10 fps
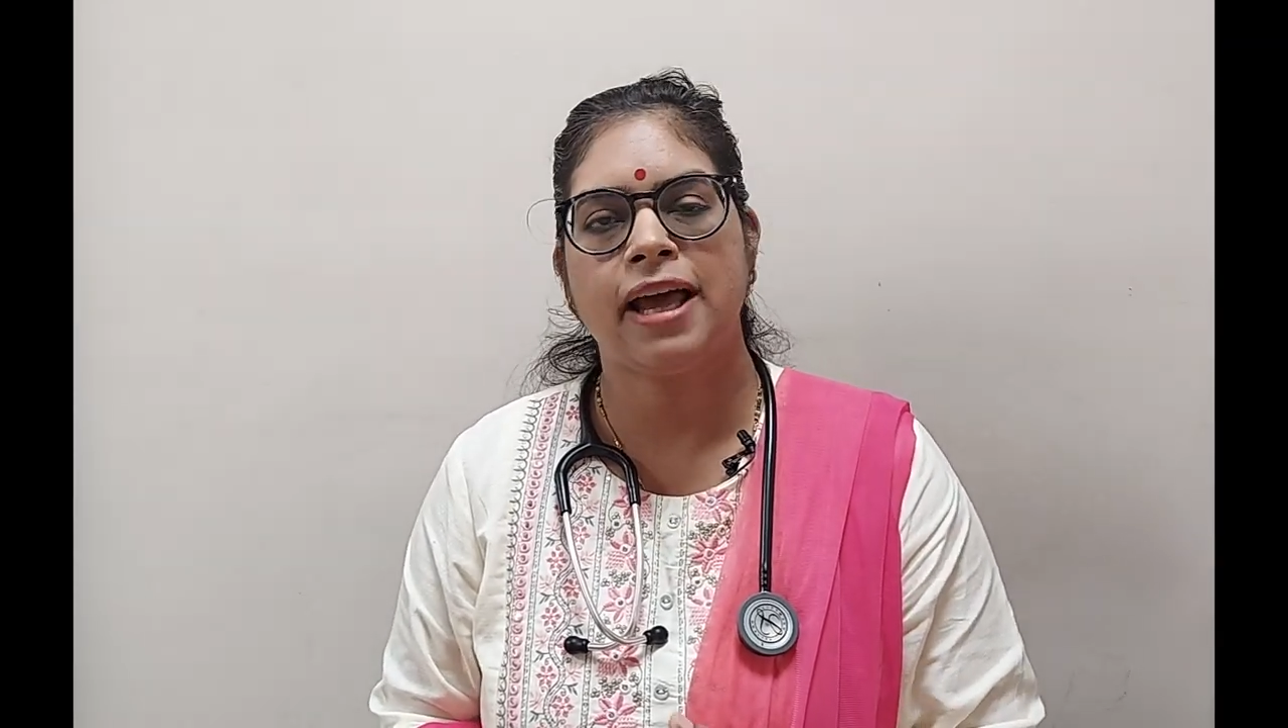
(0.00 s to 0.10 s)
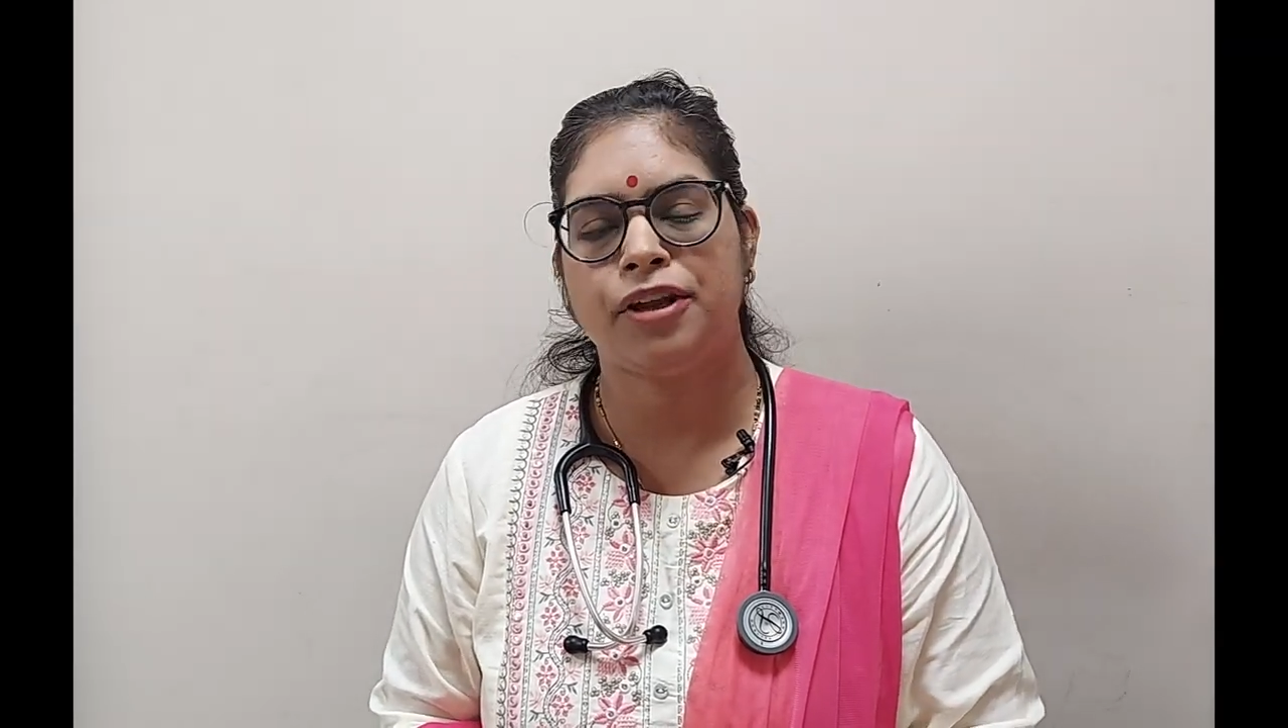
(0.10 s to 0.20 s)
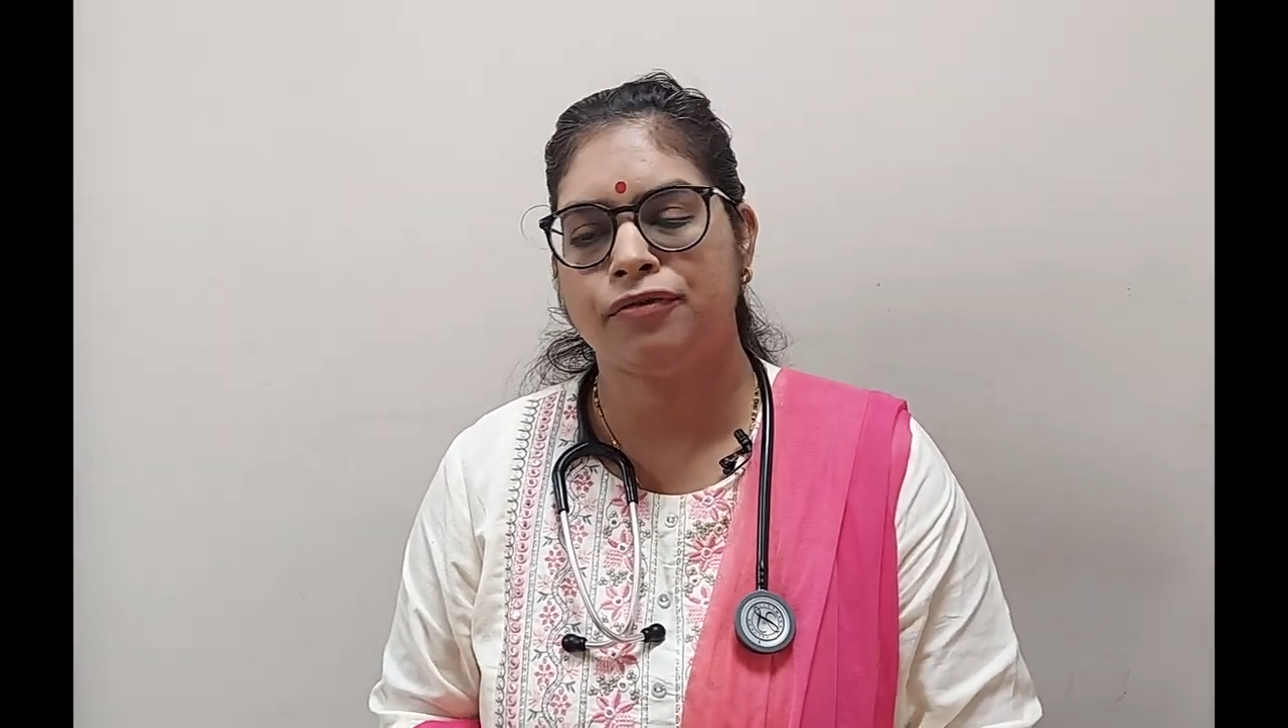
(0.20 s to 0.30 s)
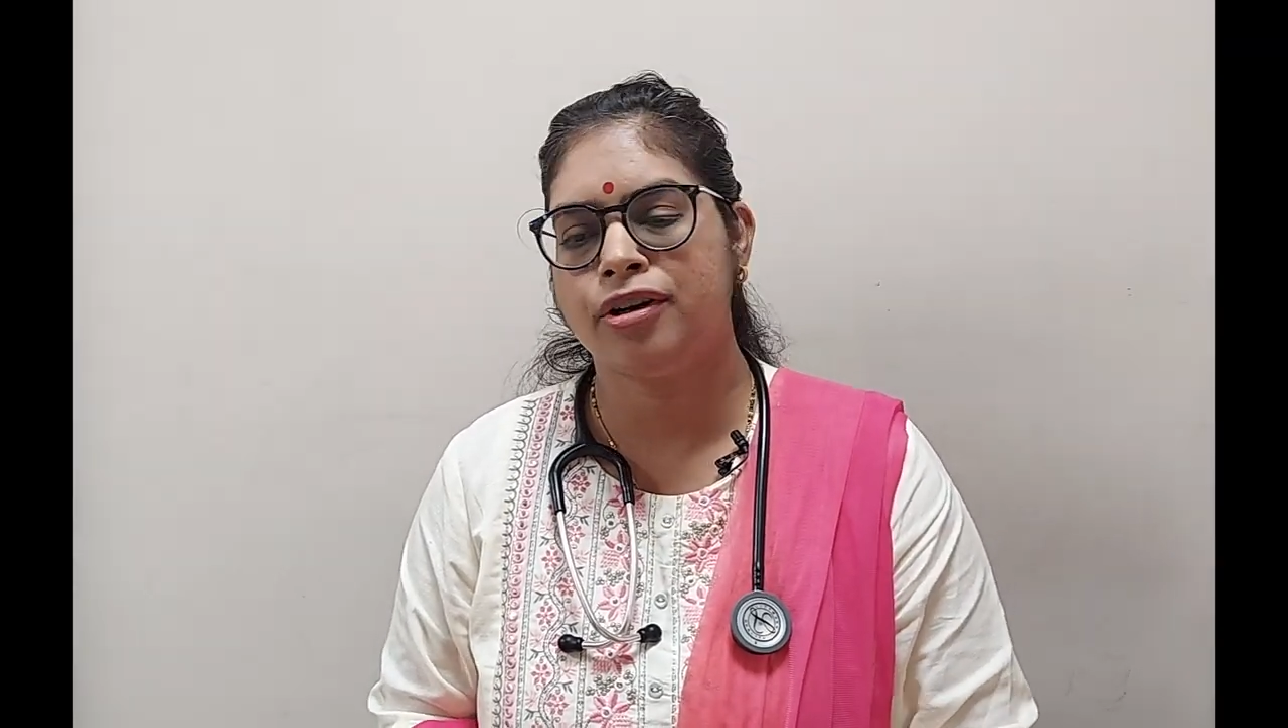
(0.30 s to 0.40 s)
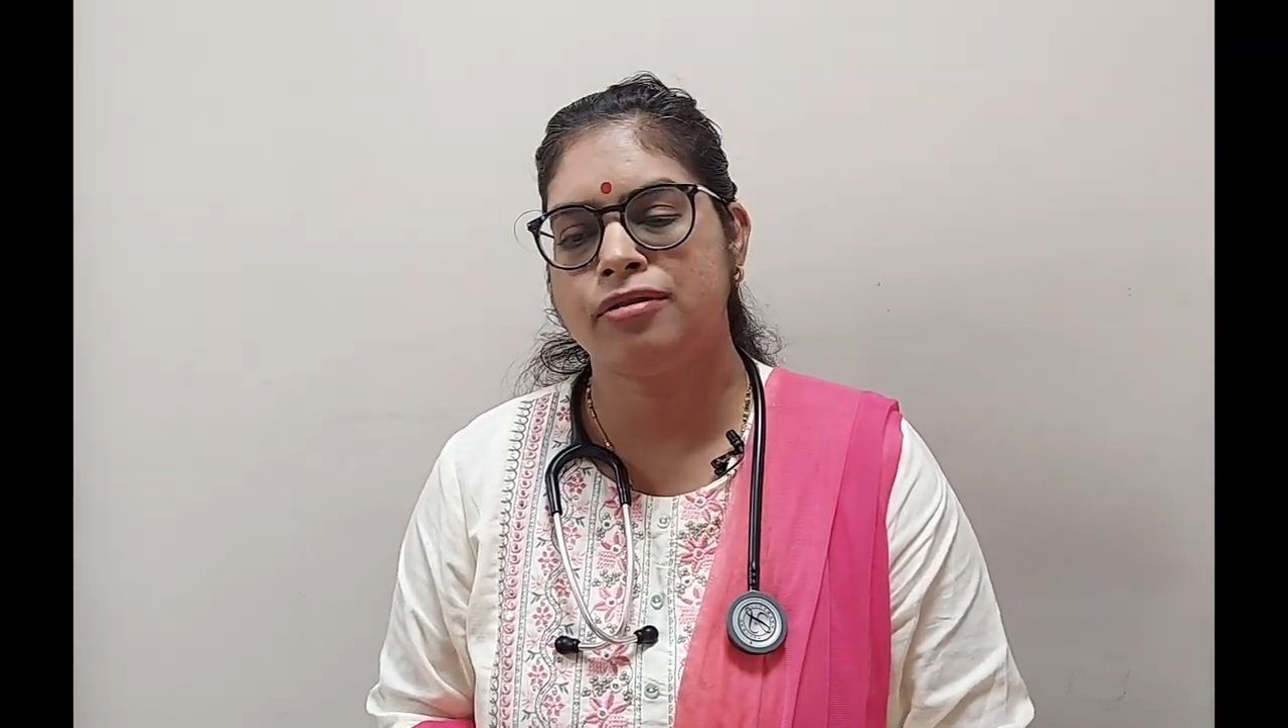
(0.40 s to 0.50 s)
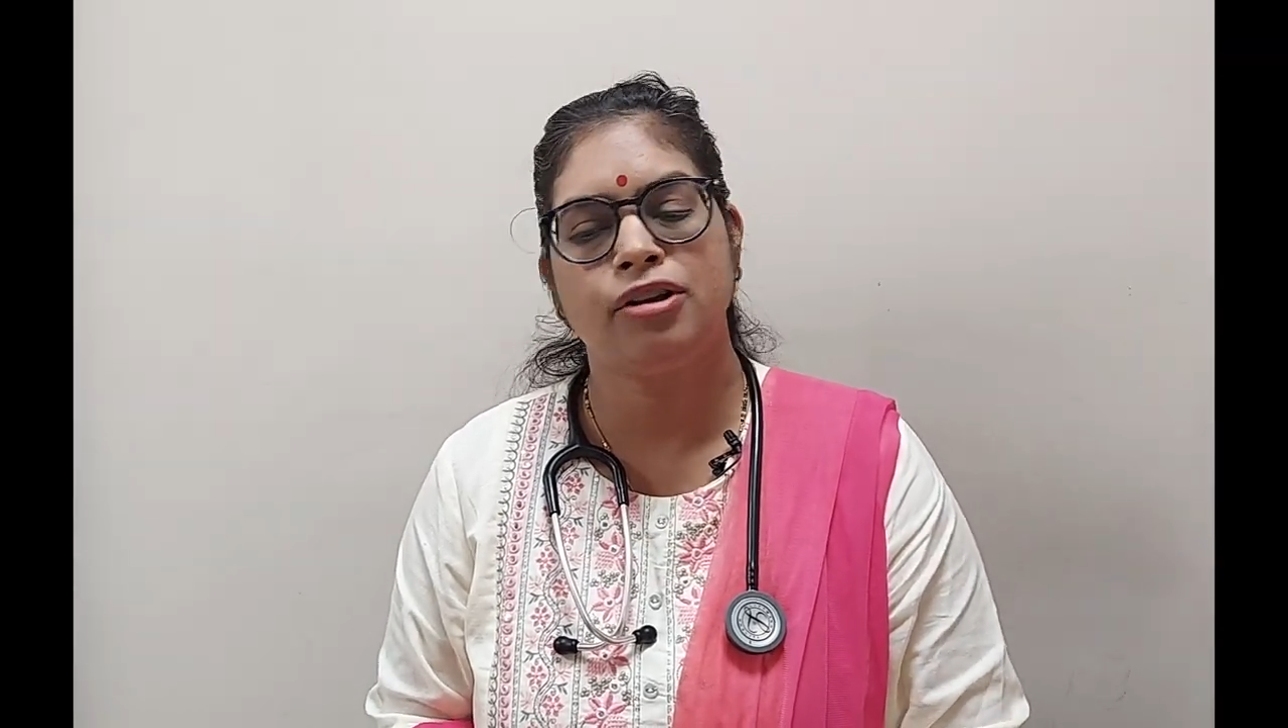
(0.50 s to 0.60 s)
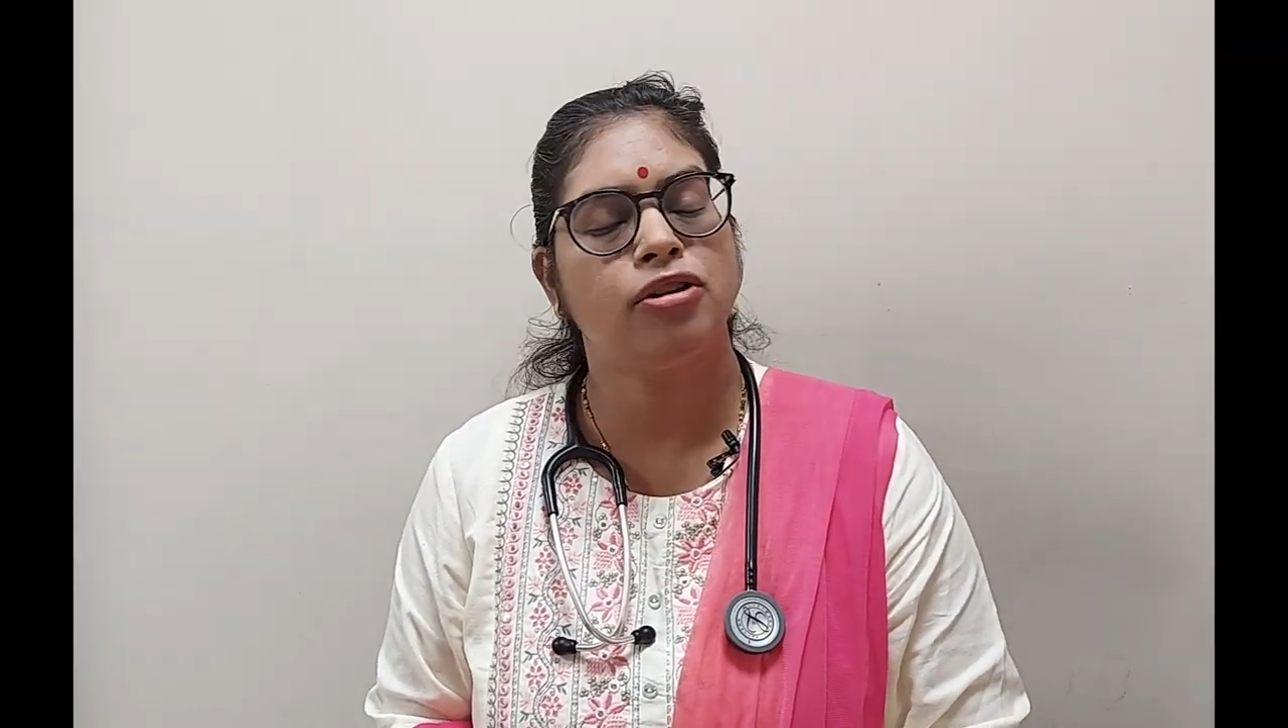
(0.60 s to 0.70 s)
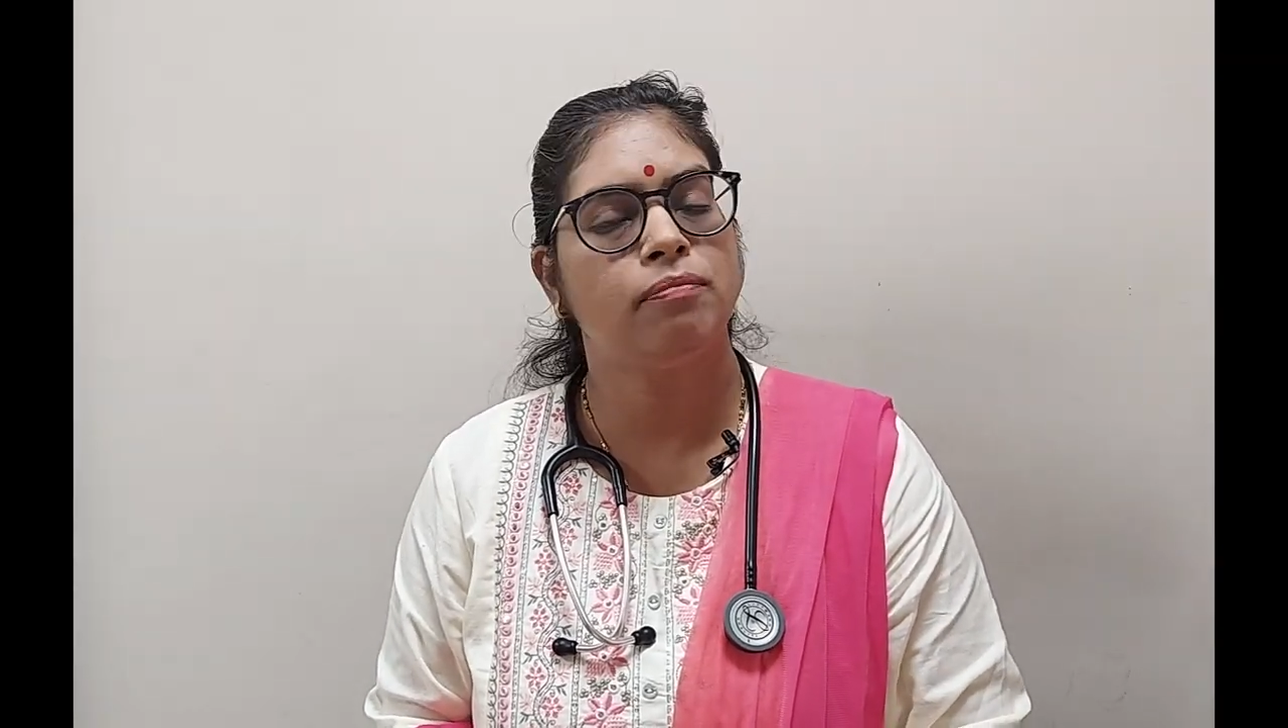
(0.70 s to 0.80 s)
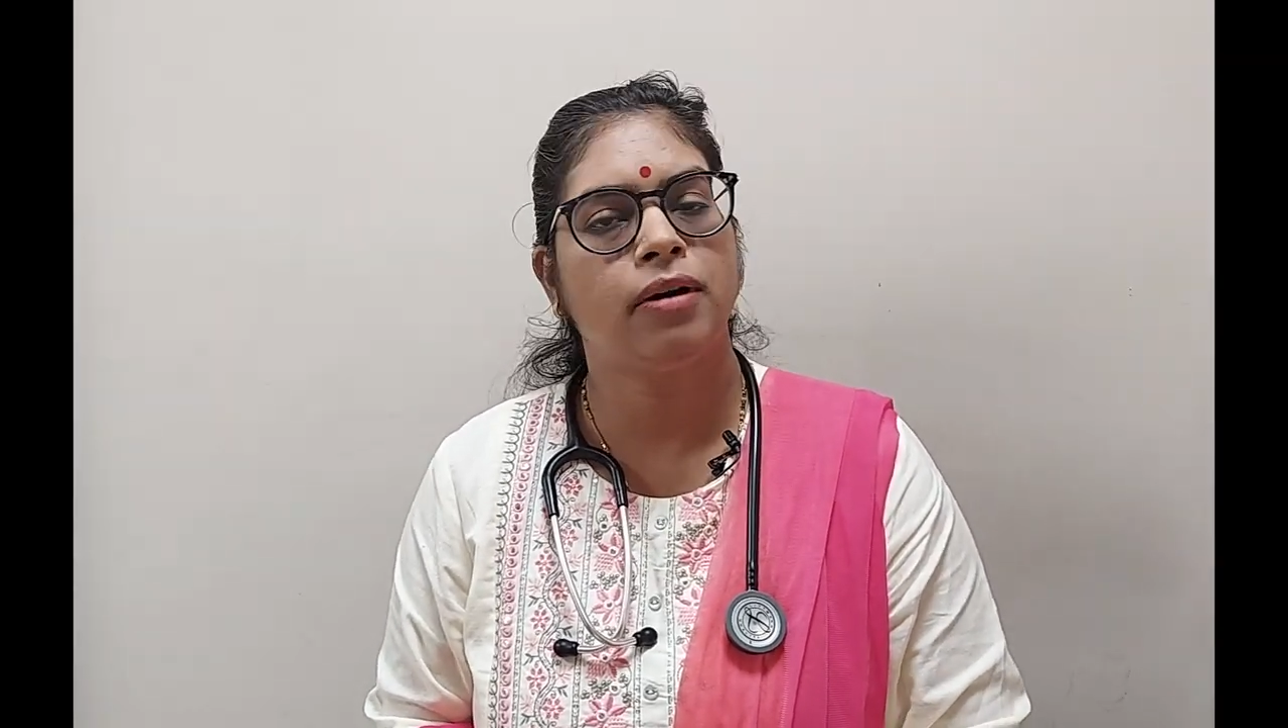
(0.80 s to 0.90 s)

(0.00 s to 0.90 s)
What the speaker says: anniversaries or